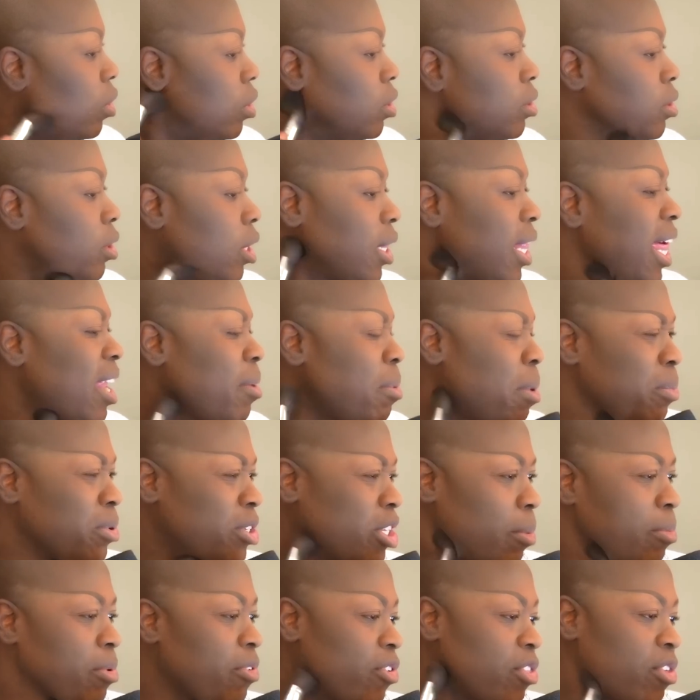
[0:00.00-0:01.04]
A lot of people
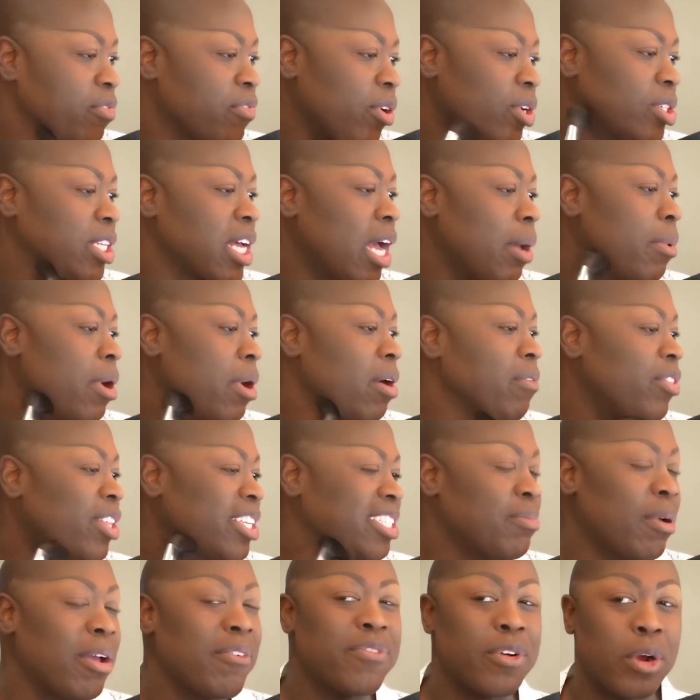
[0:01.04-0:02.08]
saw me for the first time ever. This is
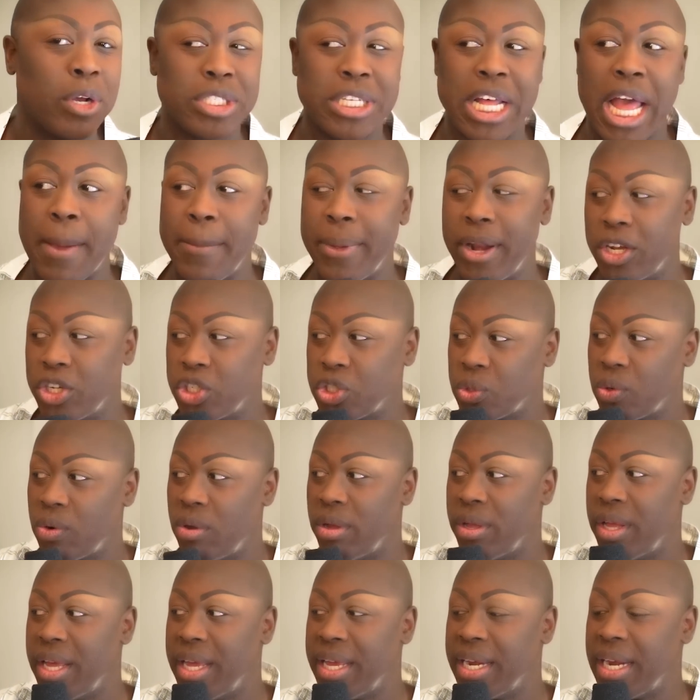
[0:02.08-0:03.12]
my first time in
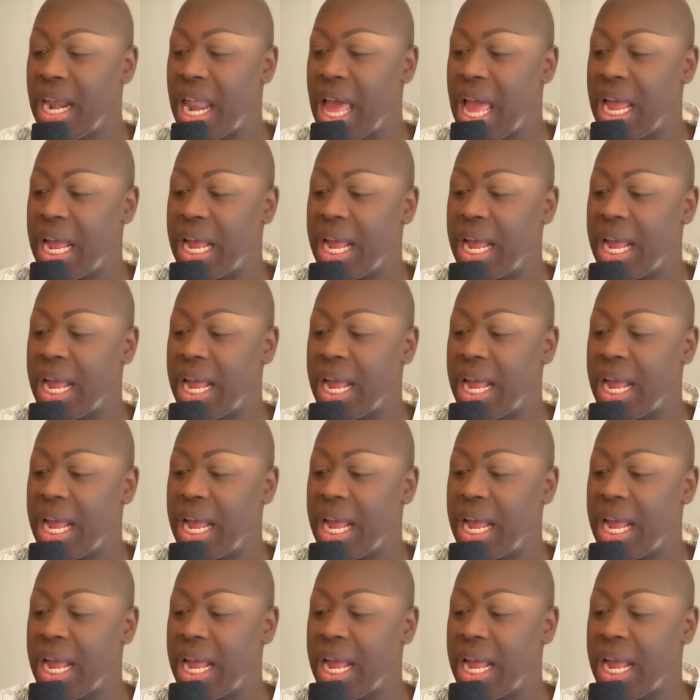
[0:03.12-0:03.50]
Australia in like